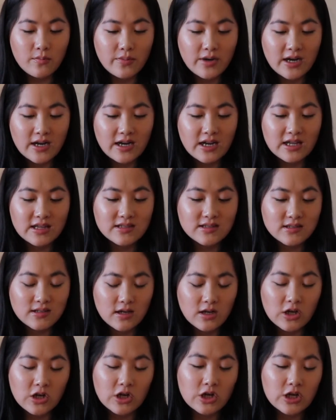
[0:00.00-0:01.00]
but it's
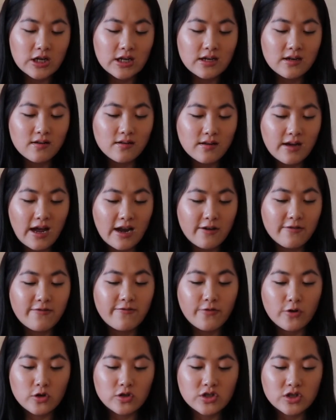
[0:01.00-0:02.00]
a good kind of
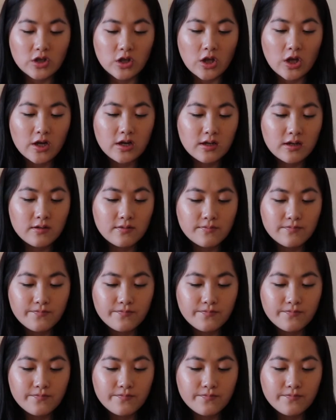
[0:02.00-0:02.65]
first look.